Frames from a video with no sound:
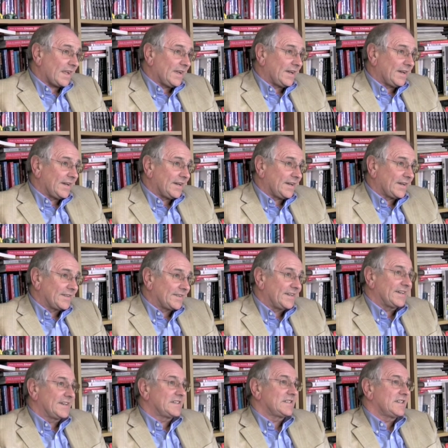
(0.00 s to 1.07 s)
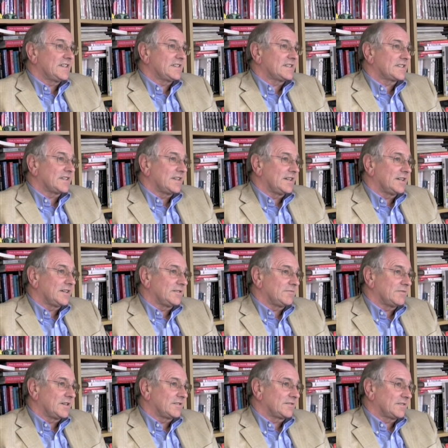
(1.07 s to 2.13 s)
uh, the 90s, uh,
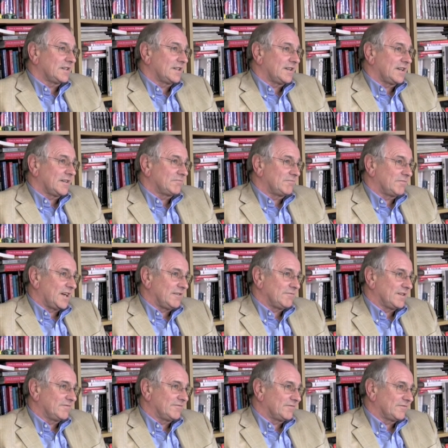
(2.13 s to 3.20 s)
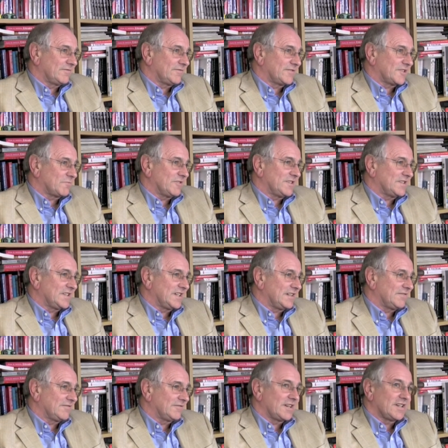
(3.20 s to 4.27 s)
both I, I, I, went
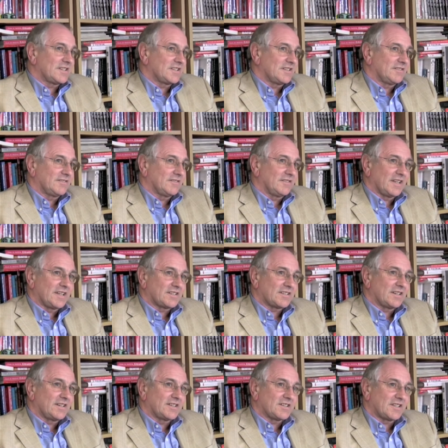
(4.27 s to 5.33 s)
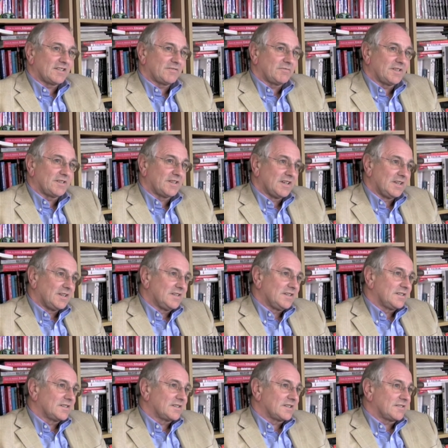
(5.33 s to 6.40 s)
sprinting, racing, uh, selling stuff with
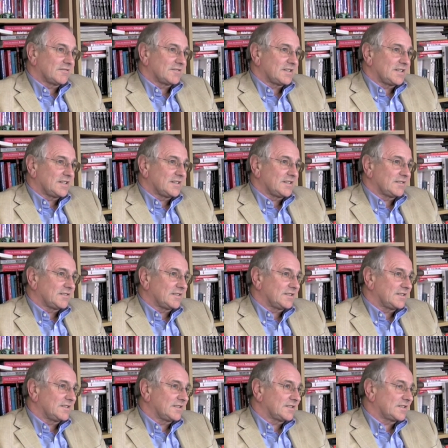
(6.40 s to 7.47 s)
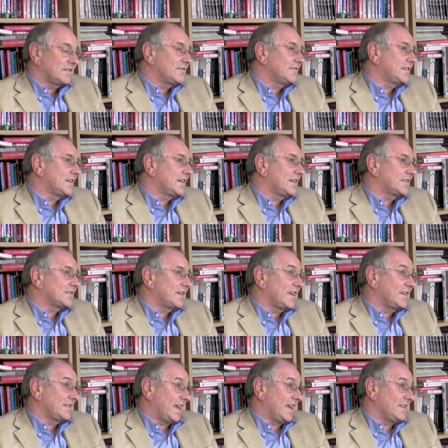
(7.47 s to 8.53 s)
single-seater and saloon cars
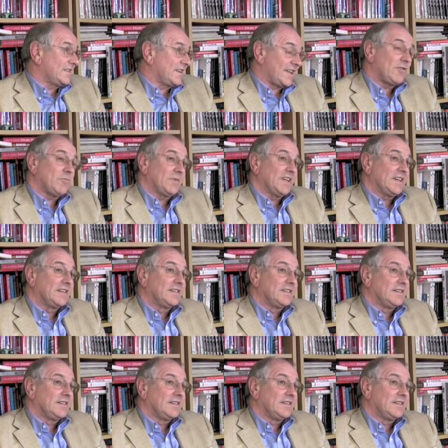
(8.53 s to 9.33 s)
and, and an Alpine.